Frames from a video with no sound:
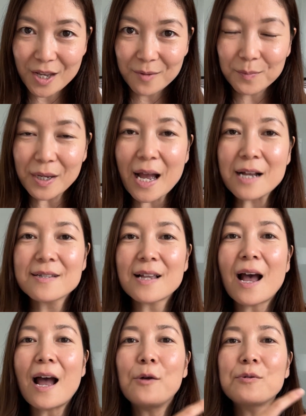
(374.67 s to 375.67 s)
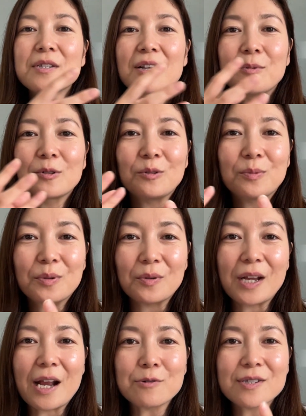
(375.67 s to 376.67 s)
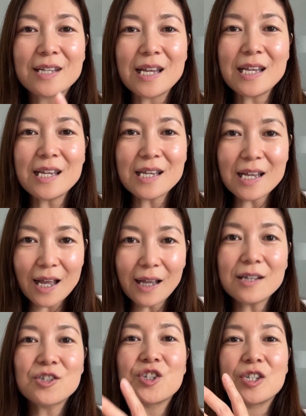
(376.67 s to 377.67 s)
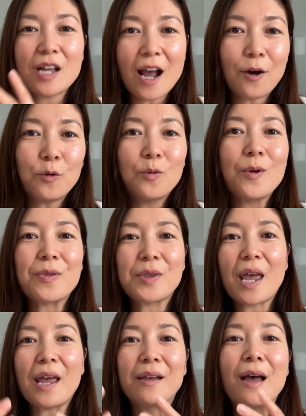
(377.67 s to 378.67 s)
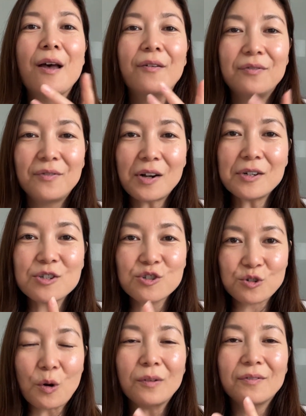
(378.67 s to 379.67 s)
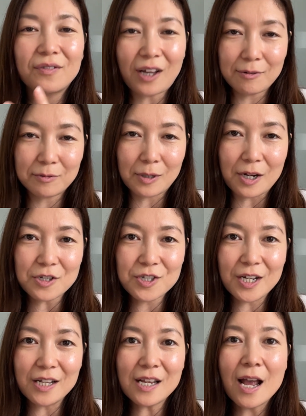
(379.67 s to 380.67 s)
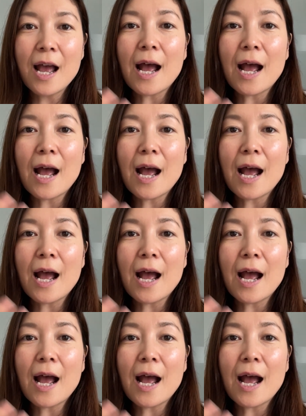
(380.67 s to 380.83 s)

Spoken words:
But as I was able to pronounce TH now with a very strong vibration,